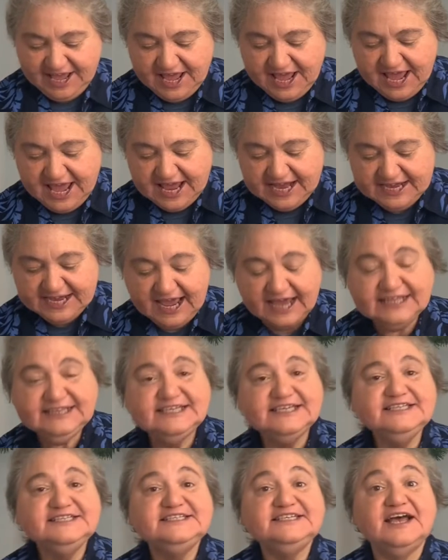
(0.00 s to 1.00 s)
In
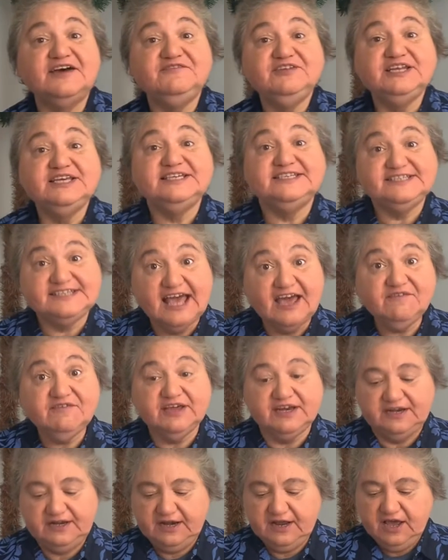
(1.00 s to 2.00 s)

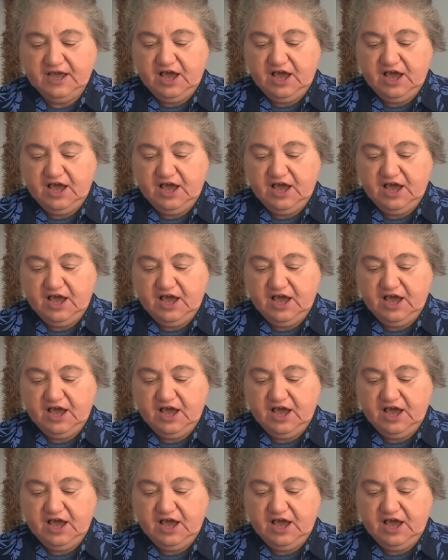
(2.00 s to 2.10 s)
1977,